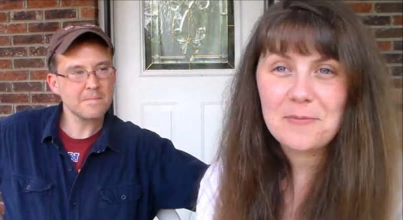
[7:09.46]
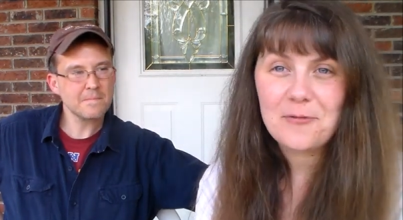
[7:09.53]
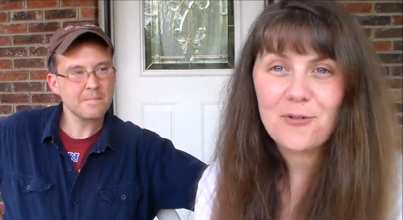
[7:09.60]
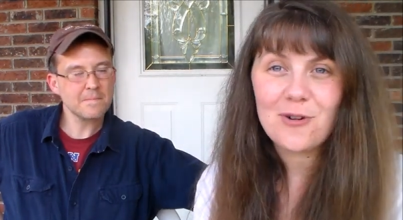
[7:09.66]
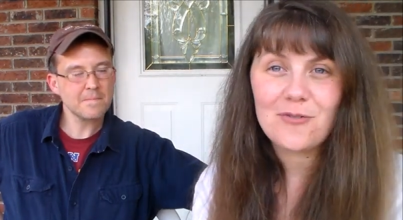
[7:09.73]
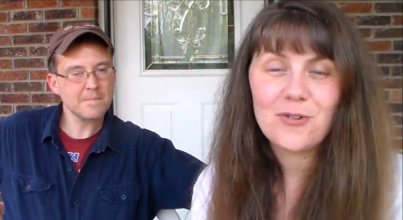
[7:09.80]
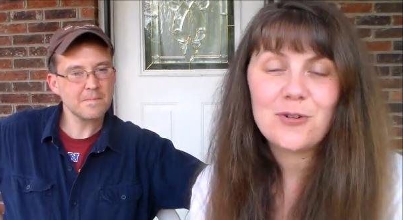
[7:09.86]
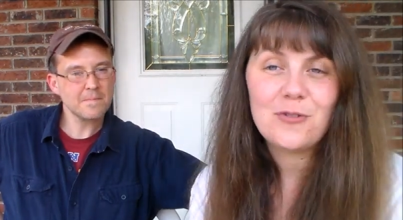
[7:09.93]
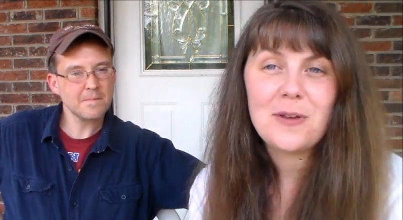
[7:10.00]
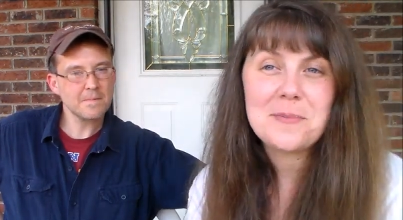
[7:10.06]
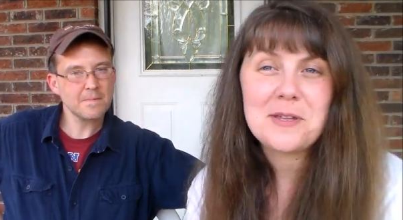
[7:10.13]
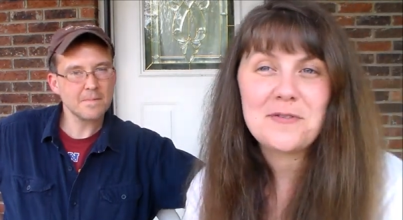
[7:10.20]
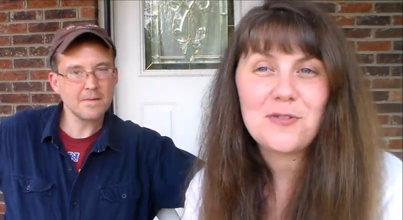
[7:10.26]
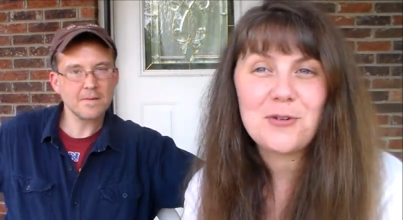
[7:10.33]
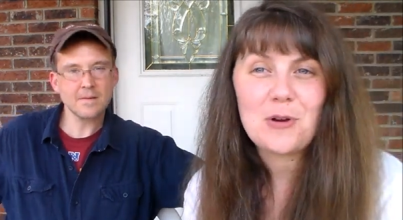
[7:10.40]
Speaker 1: up for Frugal
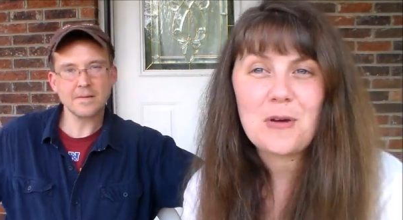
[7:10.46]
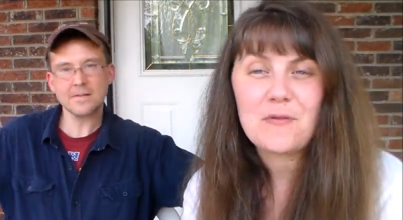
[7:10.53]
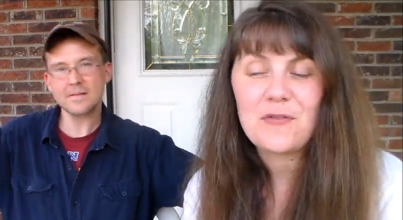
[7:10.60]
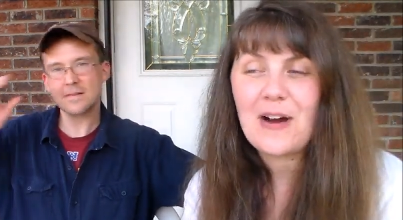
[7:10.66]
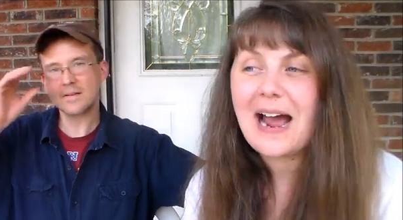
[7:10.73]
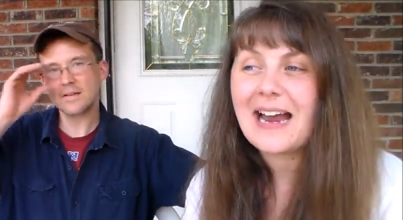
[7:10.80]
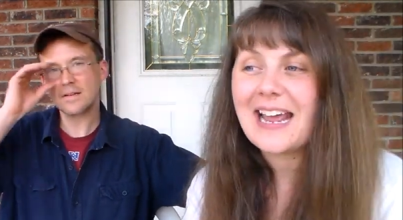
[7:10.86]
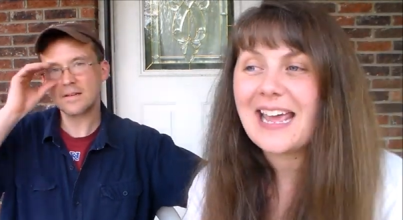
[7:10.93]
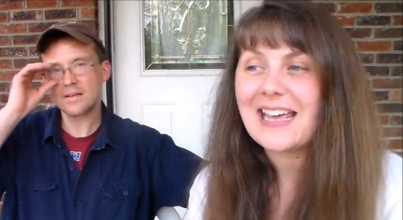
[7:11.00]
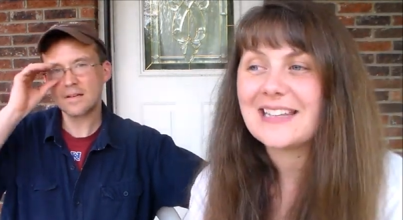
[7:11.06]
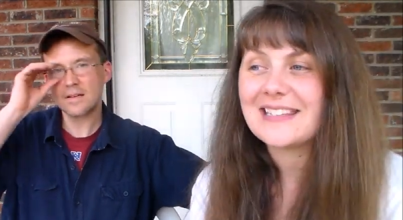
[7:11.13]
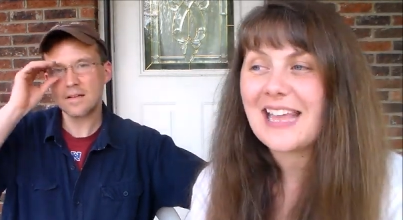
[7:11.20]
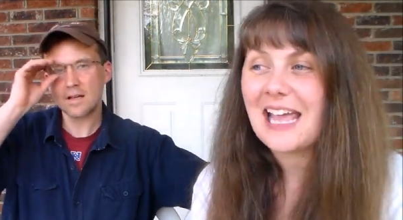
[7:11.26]
Family Food on Friday.